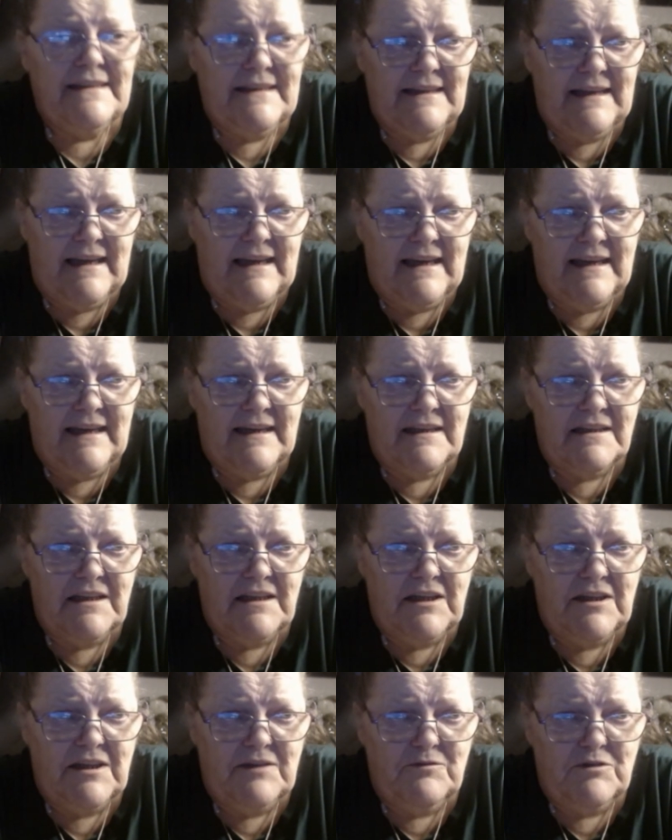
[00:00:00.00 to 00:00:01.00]
and
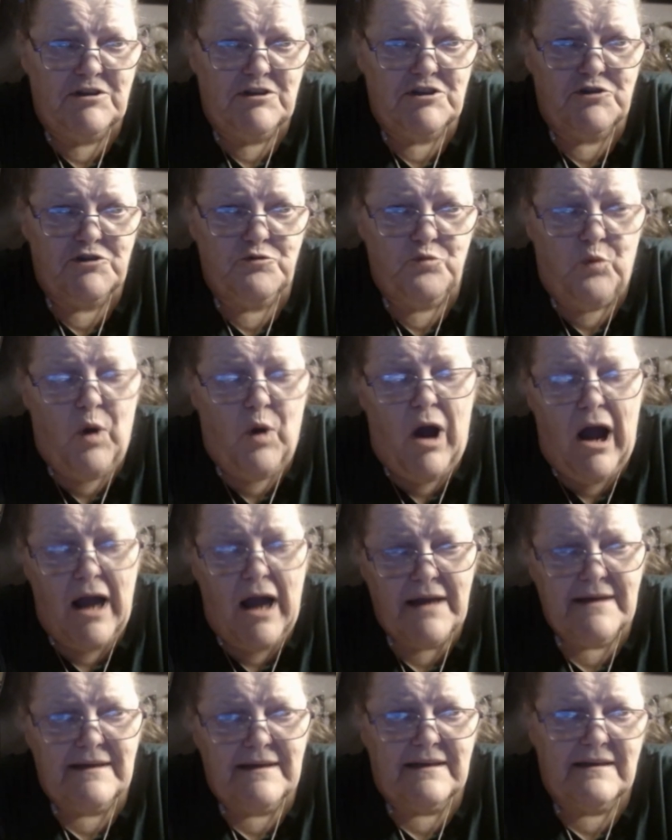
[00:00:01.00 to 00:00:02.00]
he was
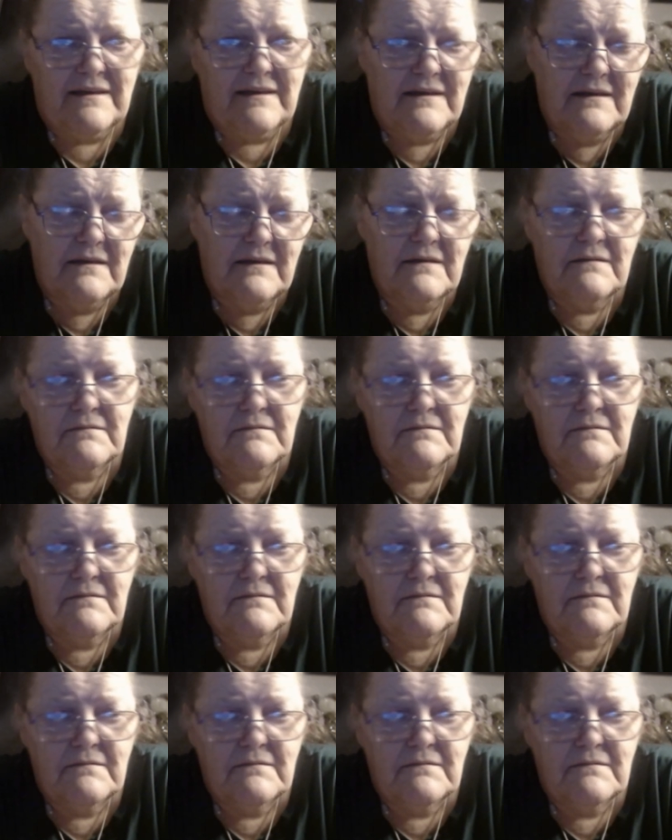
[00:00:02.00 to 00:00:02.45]
walking.